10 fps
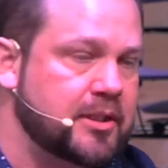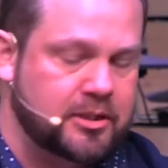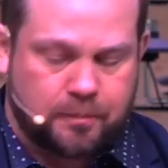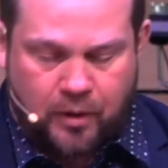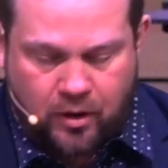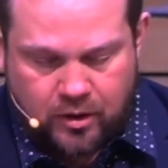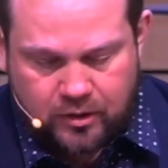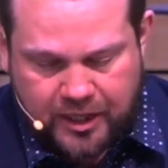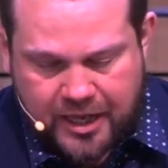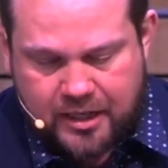It's
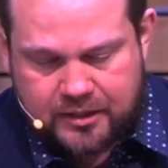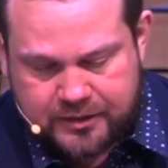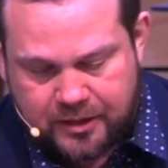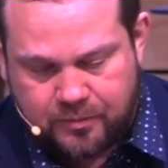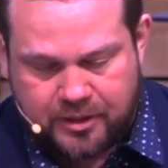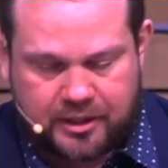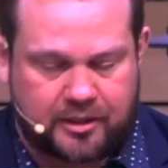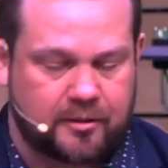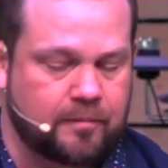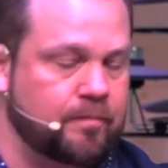Paul and
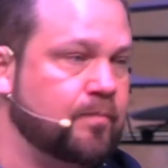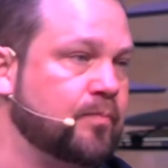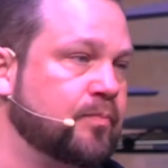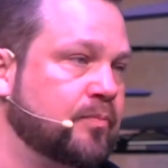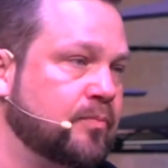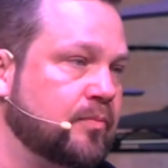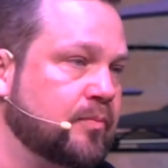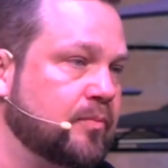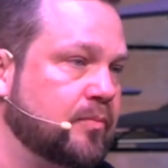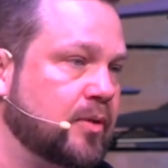Timothy,
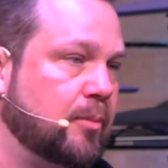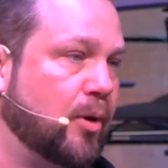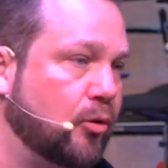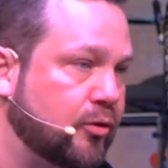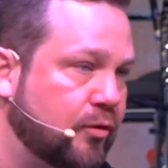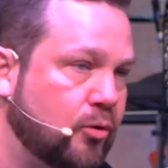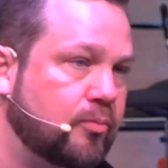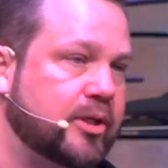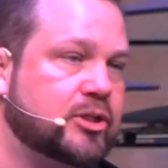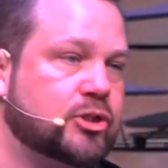both of whom this